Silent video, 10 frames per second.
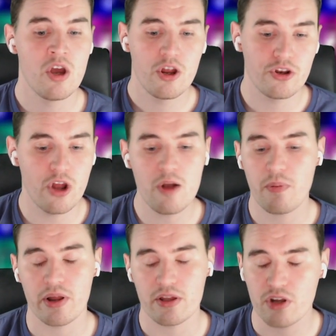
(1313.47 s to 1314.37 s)

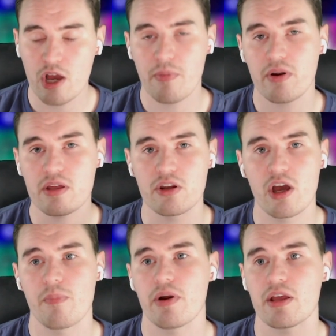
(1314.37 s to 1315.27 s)

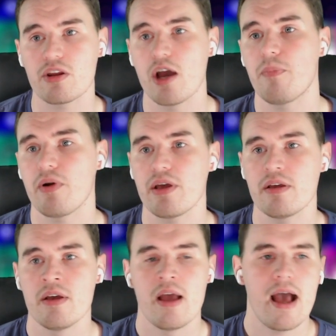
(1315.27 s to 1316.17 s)

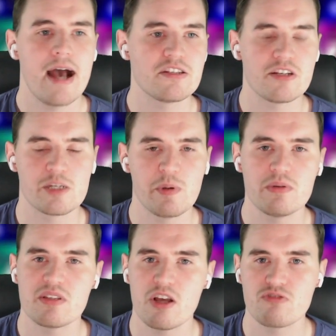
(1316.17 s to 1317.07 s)
Nobody has
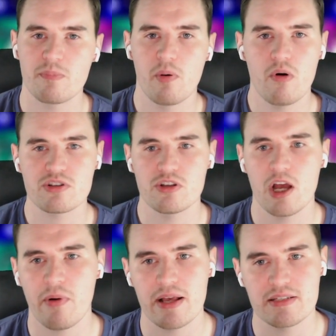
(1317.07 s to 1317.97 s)
disputed those reports.
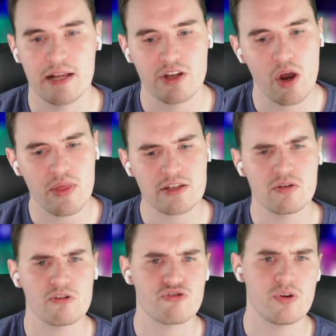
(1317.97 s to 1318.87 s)
Nobody has said, no, that's
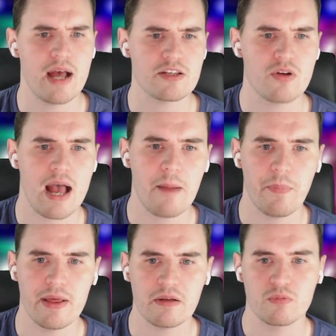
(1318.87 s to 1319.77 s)
not true, that's not happening,